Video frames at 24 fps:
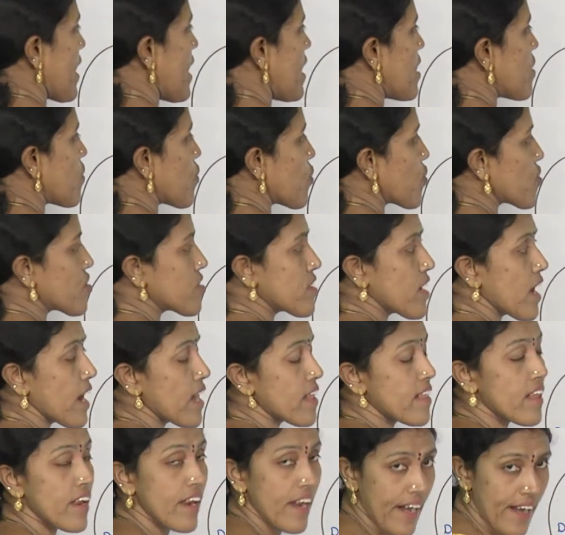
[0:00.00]
and OC are
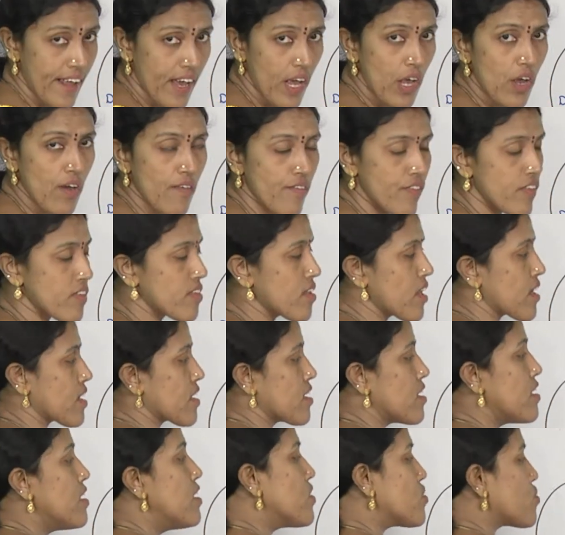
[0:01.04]
the radii of the circle.
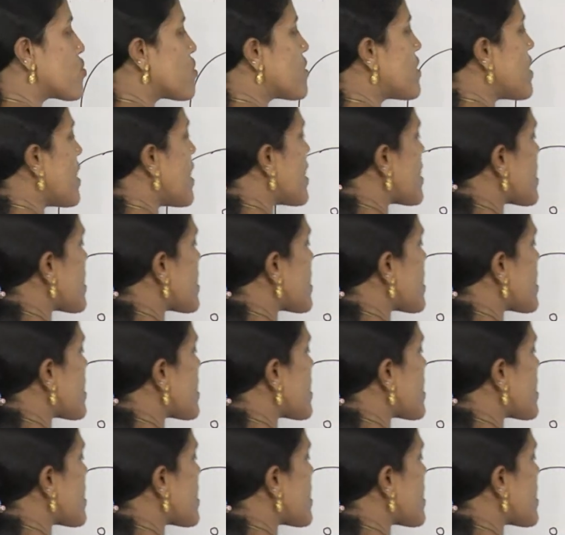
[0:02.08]
So, they are